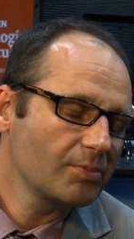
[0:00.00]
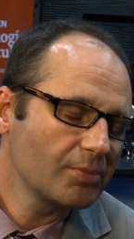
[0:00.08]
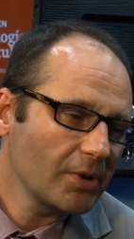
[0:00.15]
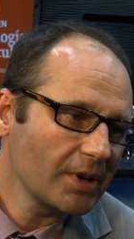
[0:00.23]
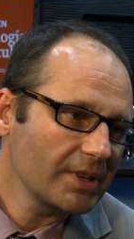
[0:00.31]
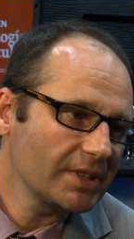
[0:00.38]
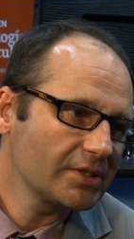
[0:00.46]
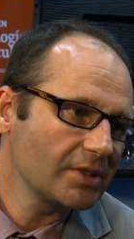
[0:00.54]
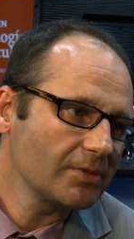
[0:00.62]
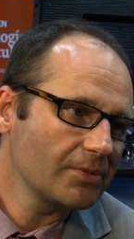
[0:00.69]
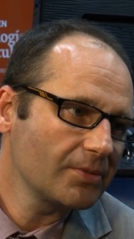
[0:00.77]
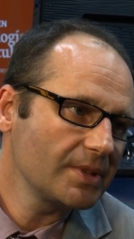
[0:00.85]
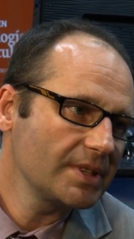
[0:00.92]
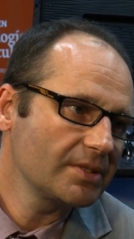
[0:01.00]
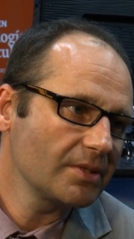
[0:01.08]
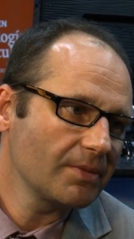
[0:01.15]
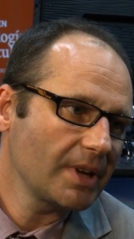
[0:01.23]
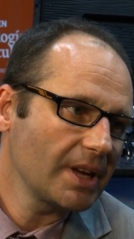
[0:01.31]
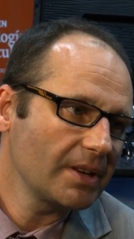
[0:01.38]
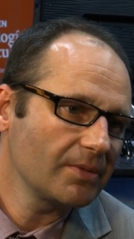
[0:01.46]
progression-free
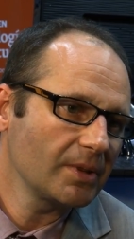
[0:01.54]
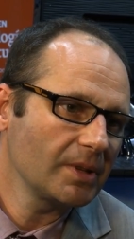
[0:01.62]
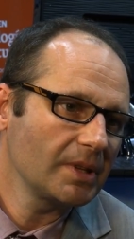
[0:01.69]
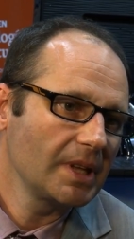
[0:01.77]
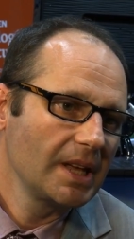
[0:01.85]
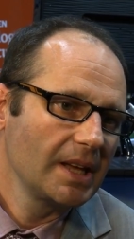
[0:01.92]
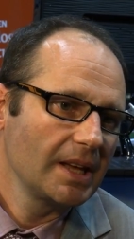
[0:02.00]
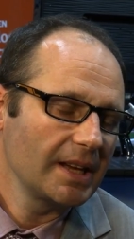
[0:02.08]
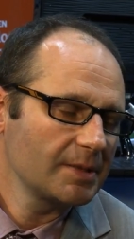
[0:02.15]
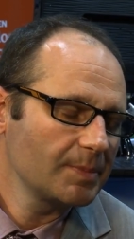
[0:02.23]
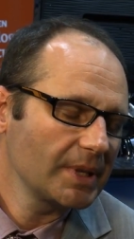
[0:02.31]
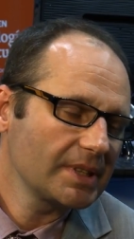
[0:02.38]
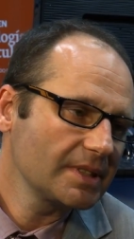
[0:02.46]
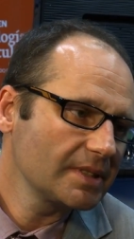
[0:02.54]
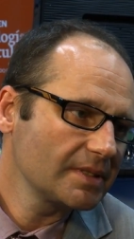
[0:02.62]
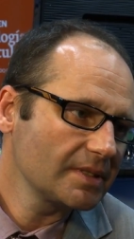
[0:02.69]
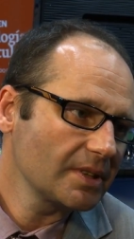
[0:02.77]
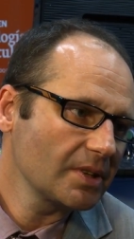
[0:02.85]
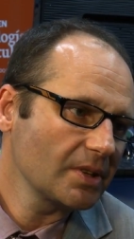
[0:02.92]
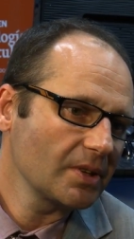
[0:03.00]
survival expected
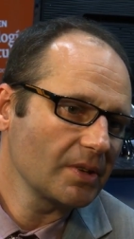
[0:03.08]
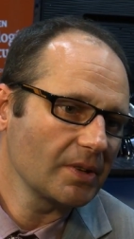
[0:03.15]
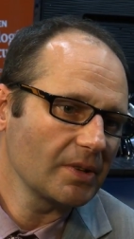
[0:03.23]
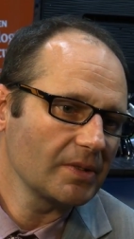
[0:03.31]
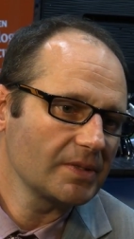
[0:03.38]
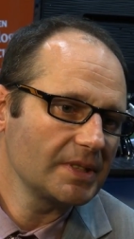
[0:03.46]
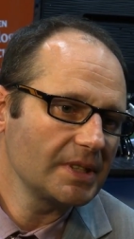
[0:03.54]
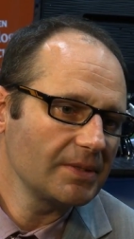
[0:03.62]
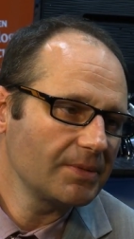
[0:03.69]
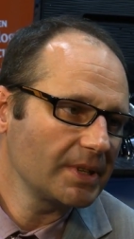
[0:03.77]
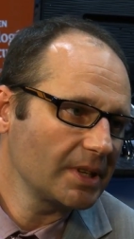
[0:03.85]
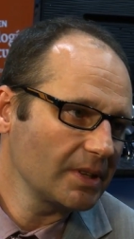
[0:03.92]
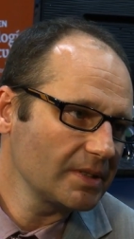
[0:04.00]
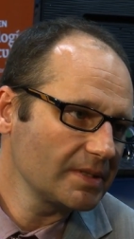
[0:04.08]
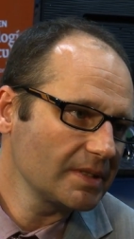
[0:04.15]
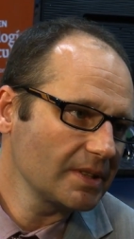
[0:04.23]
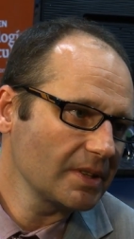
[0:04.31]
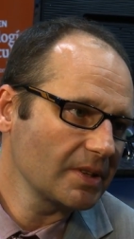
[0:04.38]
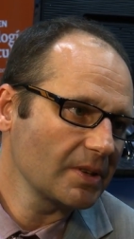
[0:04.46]
significant,